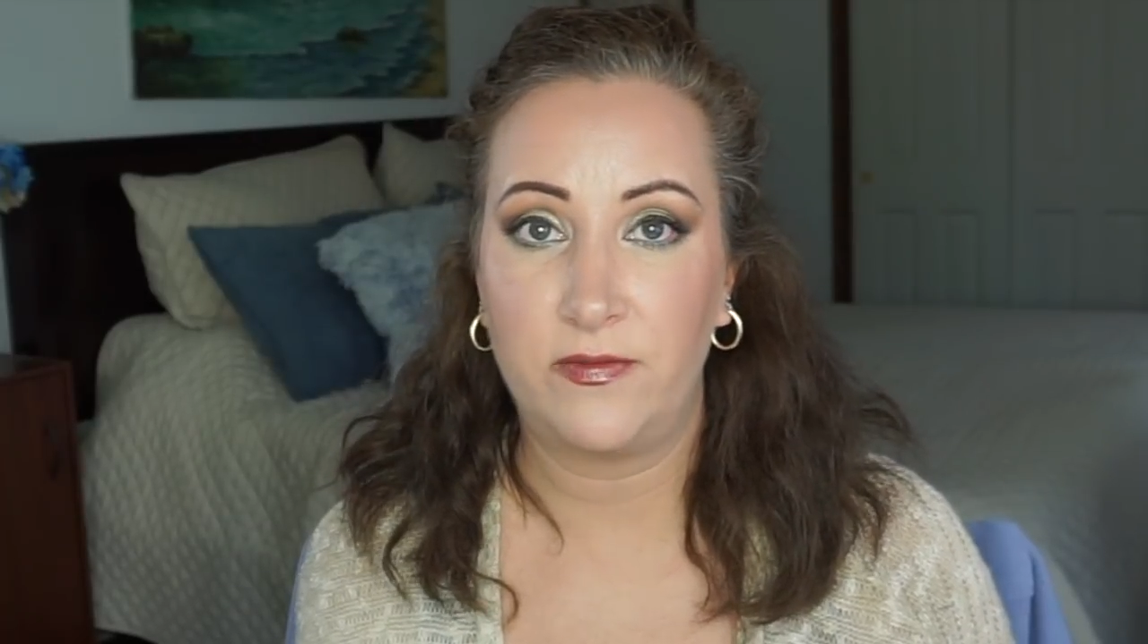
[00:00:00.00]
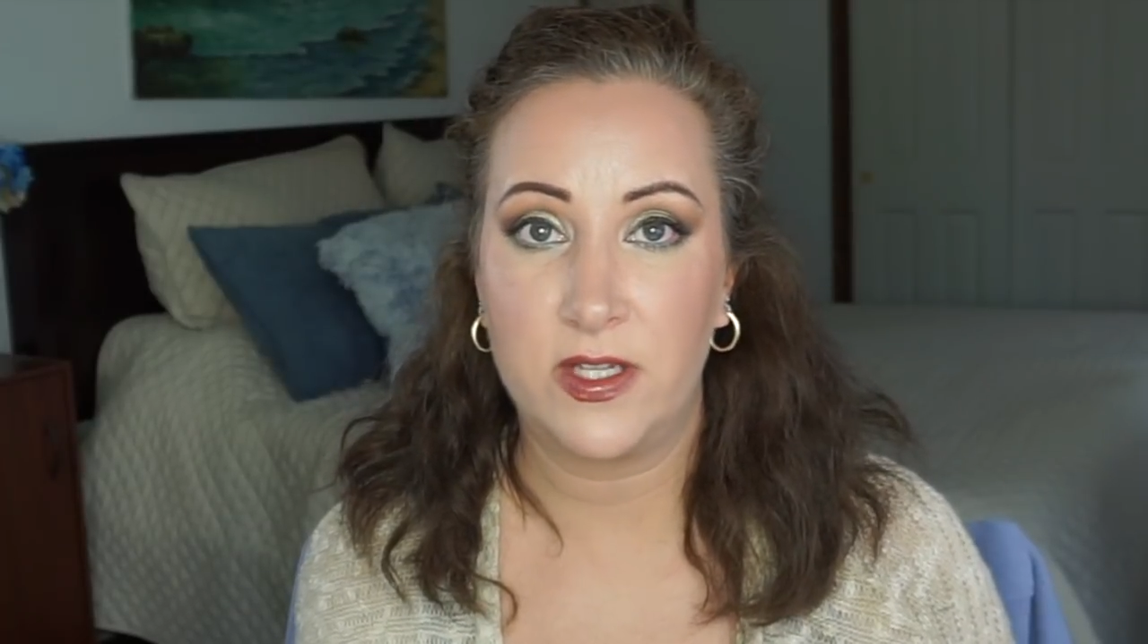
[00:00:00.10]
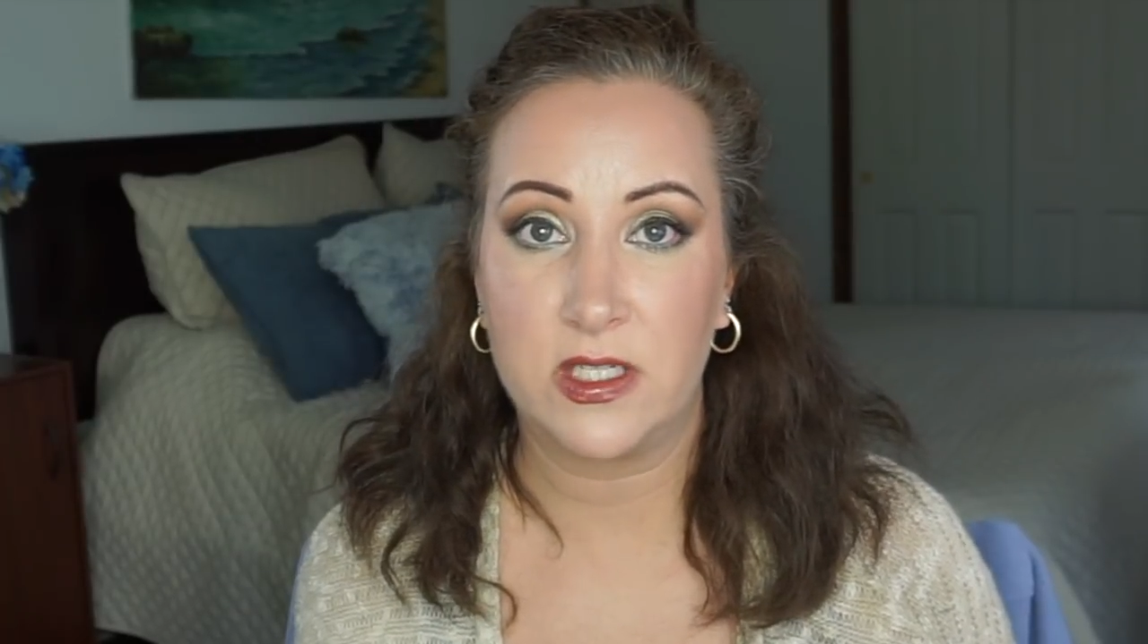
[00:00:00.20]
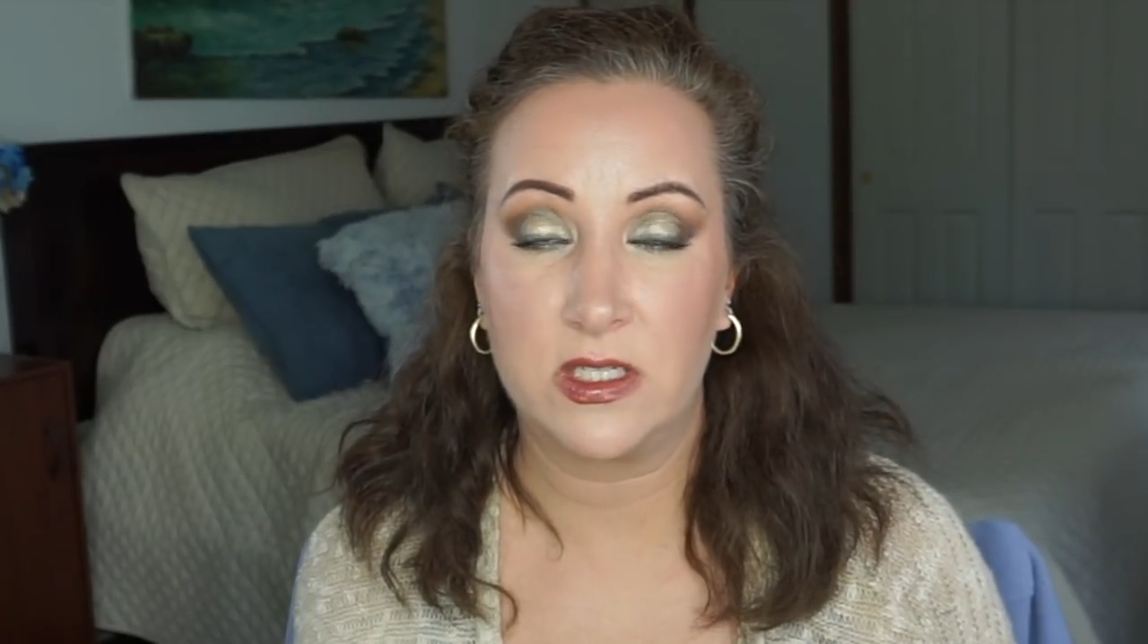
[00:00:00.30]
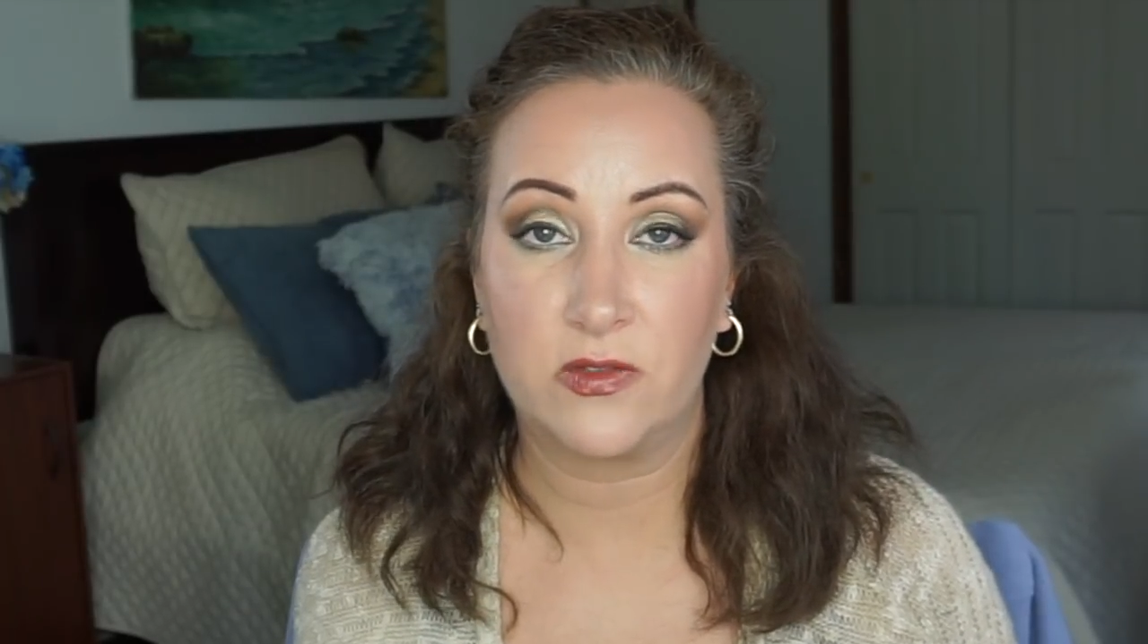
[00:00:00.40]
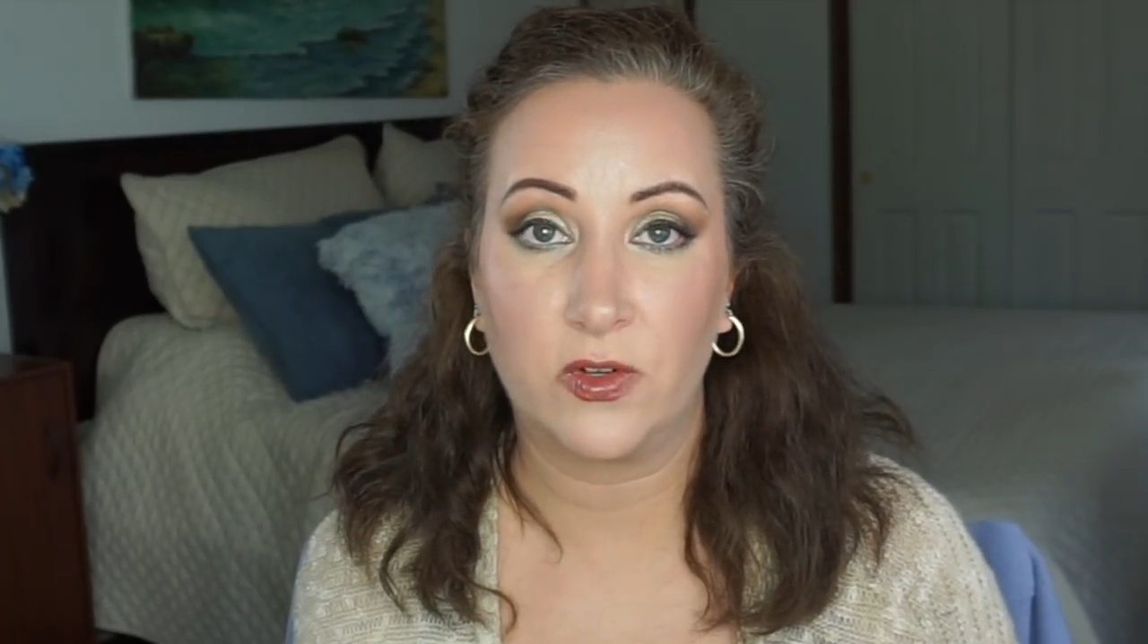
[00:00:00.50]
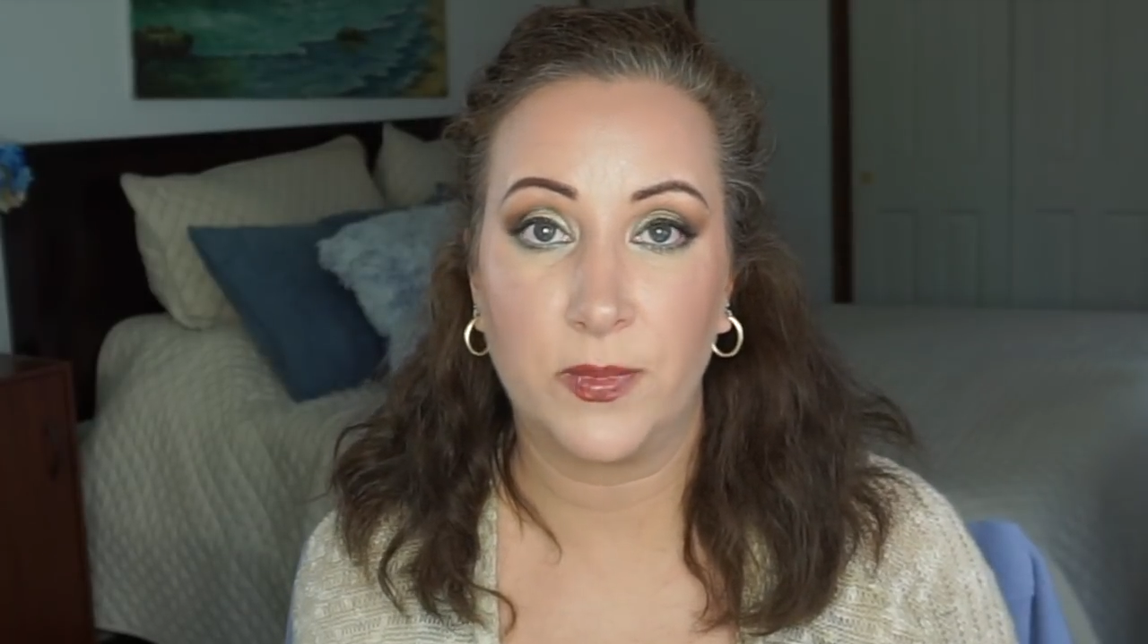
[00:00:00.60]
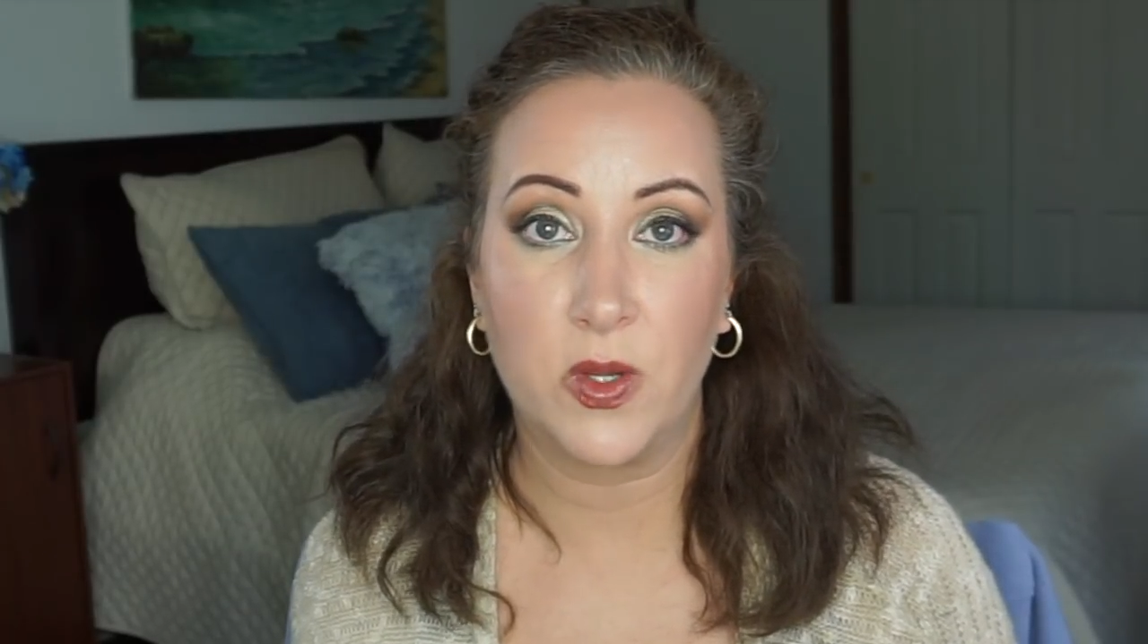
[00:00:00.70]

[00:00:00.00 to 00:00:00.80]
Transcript: Vistas from